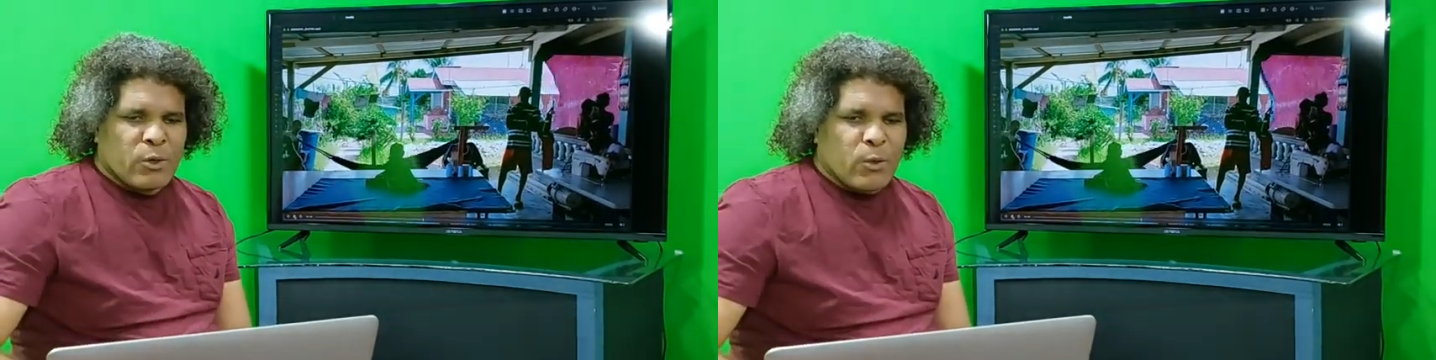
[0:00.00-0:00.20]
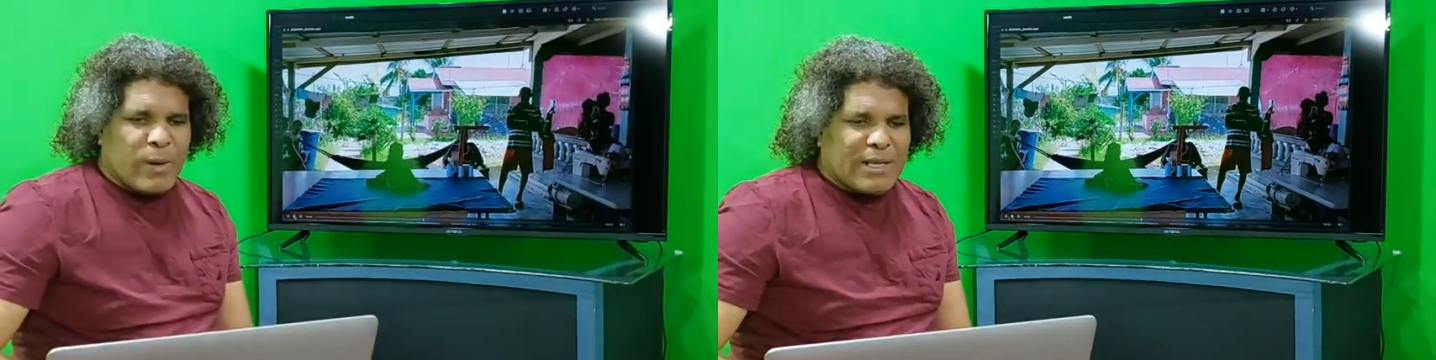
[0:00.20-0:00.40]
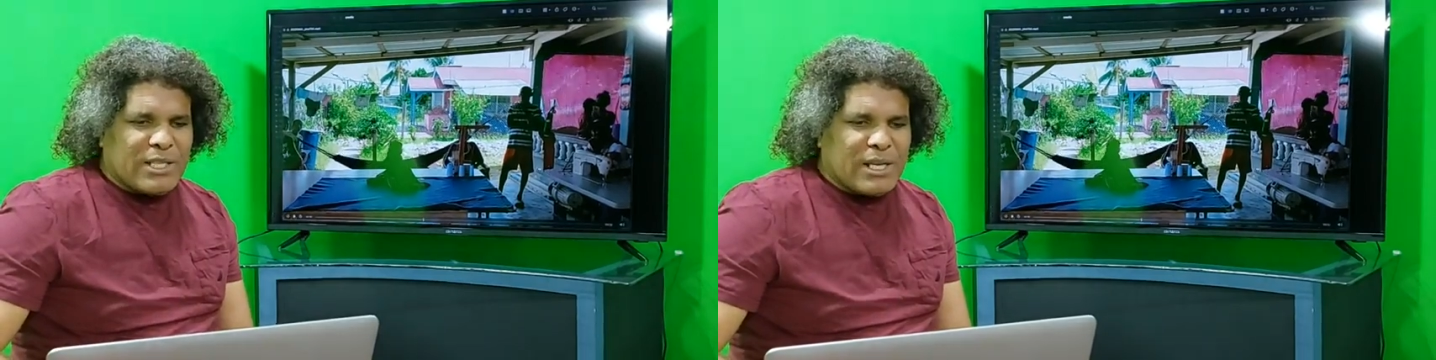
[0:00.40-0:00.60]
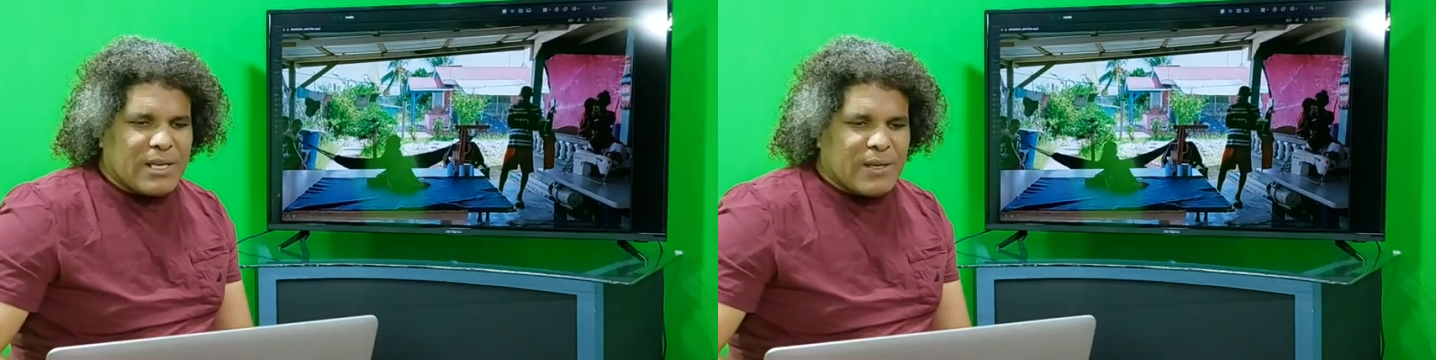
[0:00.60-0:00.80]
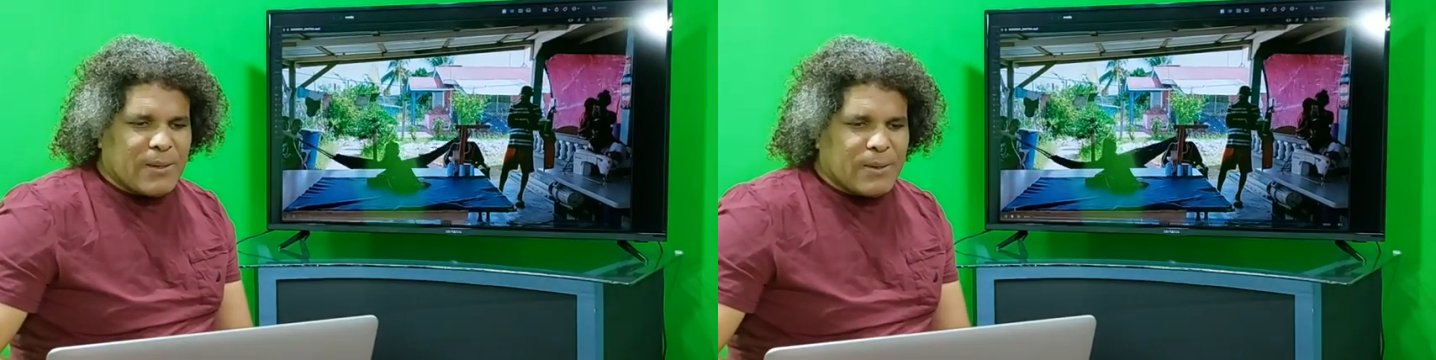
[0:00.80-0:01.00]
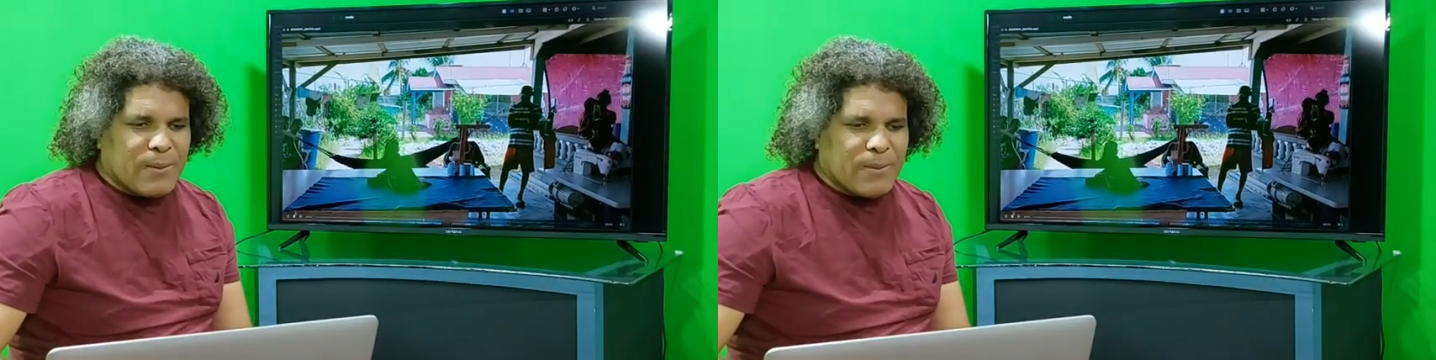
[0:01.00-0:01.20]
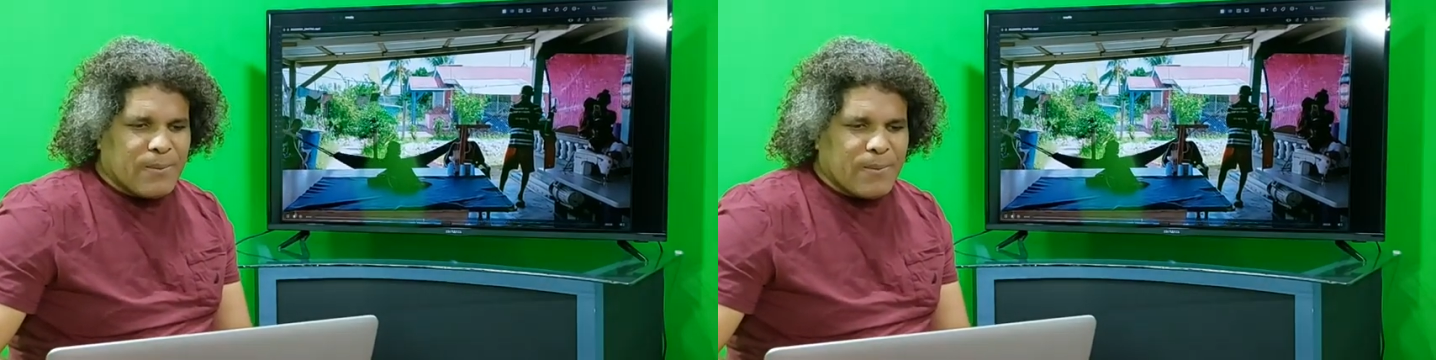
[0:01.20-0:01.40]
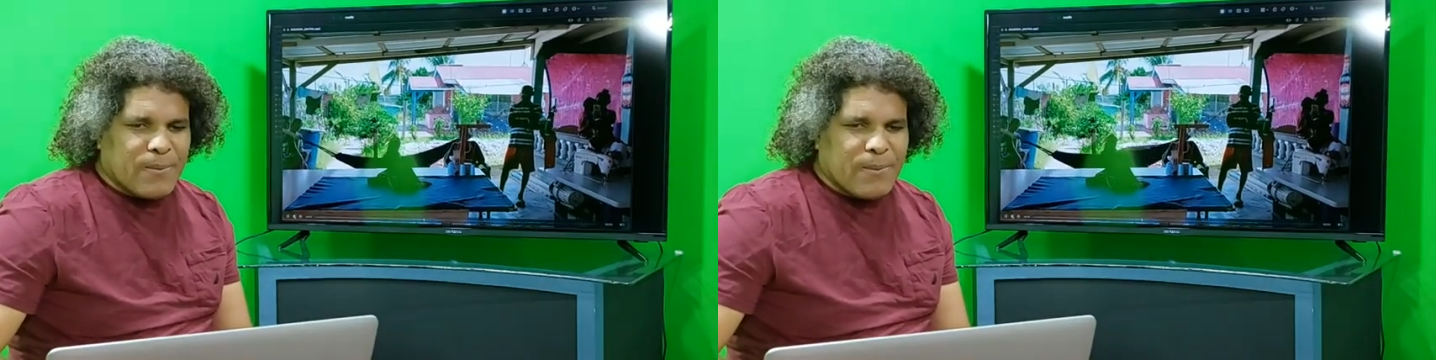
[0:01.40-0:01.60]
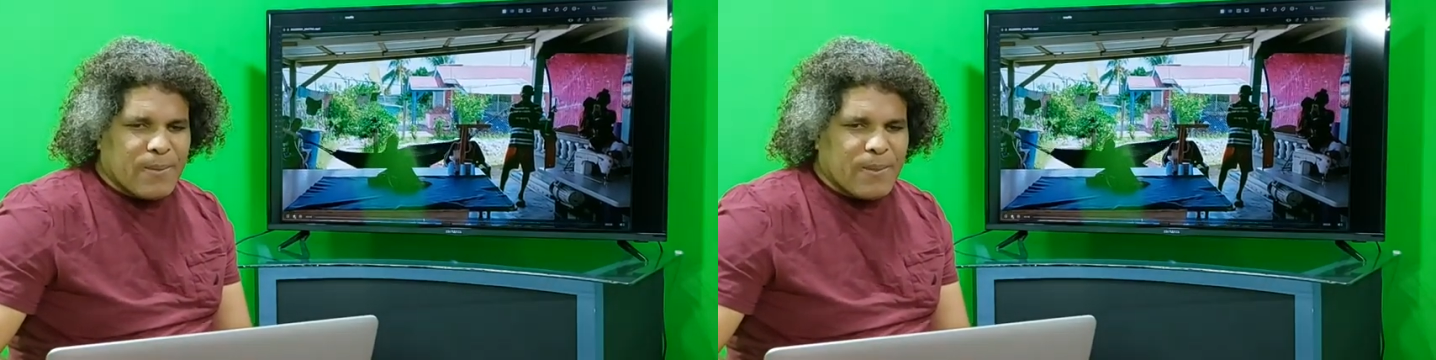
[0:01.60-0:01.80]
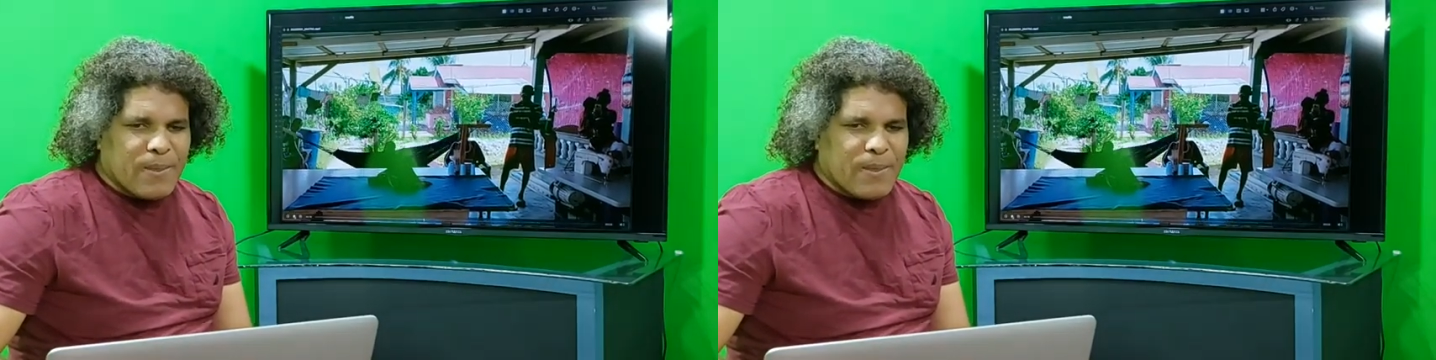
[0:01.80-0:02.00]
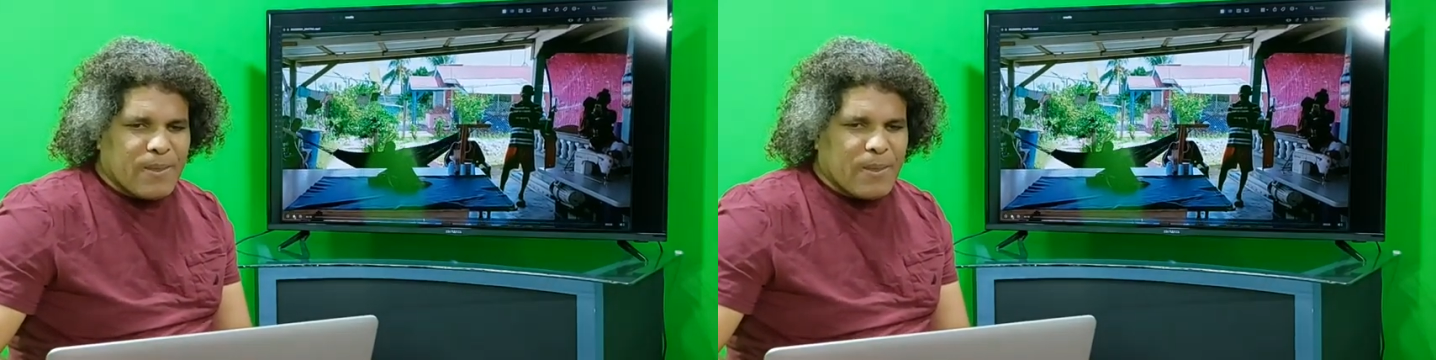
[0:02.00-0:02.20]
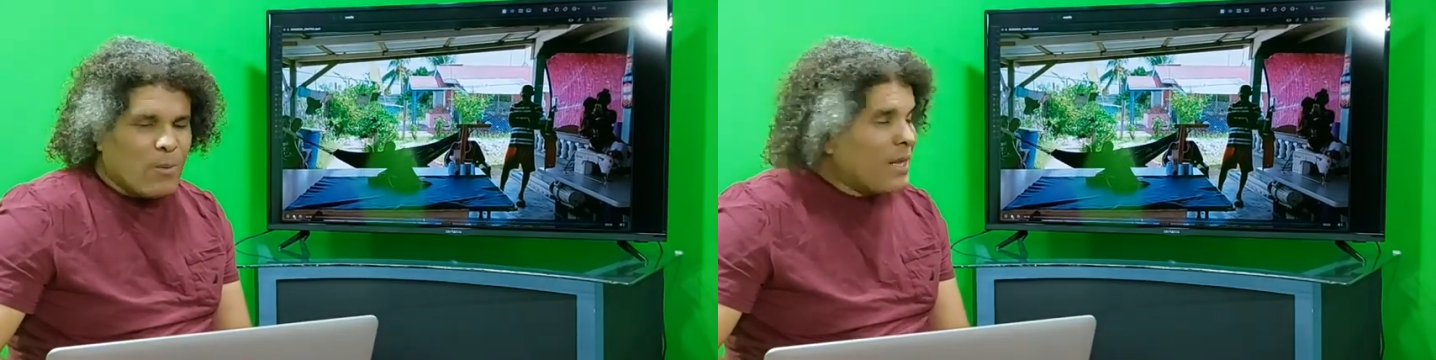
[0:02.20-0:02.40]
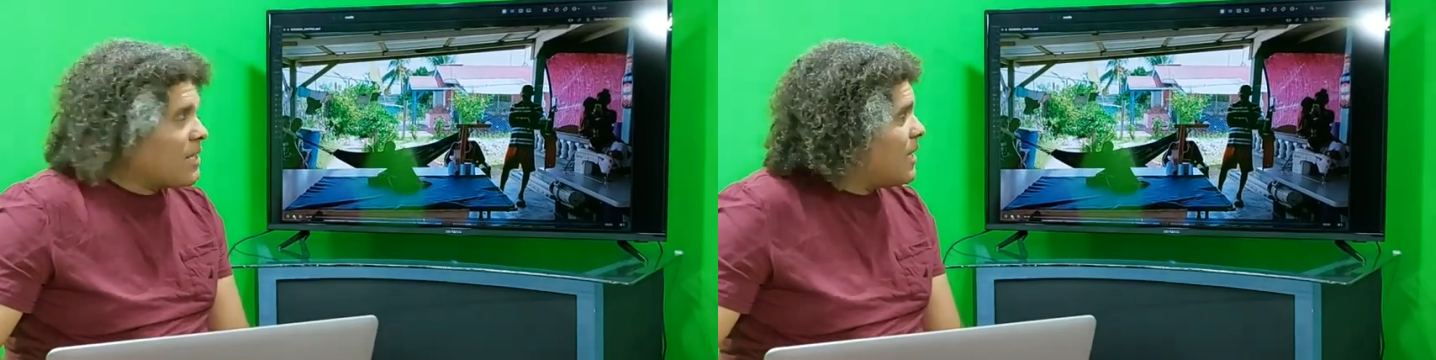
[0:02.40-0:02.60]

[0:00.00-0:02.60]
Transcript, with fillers: Watch it. Um, Watch